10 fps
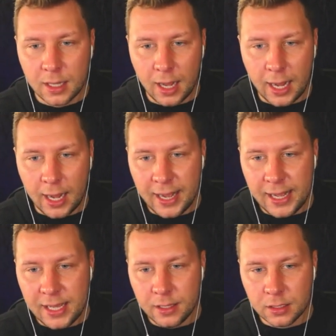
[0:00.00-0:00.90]

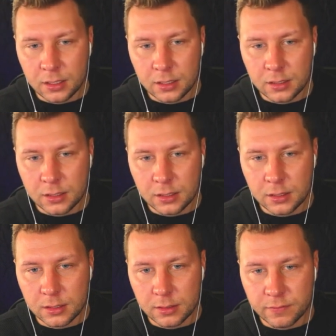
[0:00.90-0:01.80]
I,
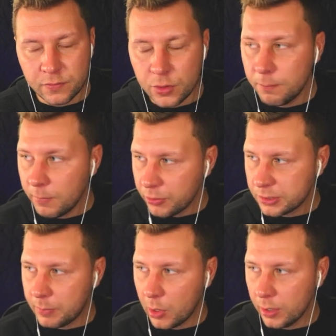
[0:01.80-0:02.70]
for the most
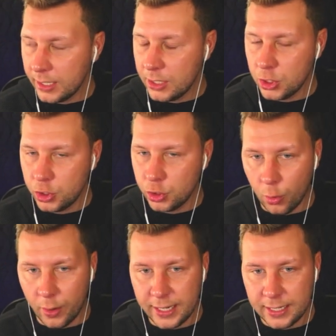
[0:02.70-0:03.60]
part,
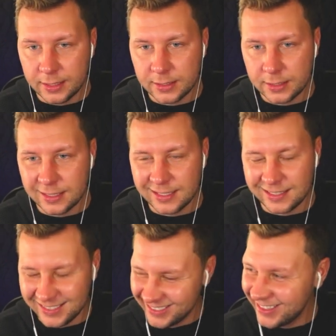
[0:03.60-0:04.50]
enjoy
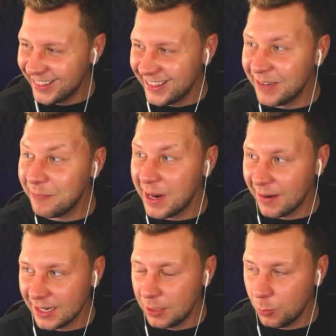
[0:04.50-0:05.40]
the
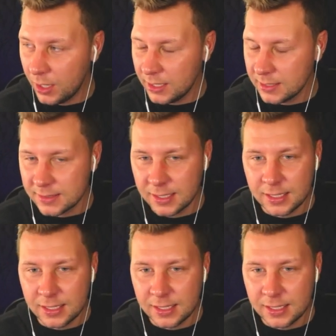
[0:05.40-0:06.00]
American ones.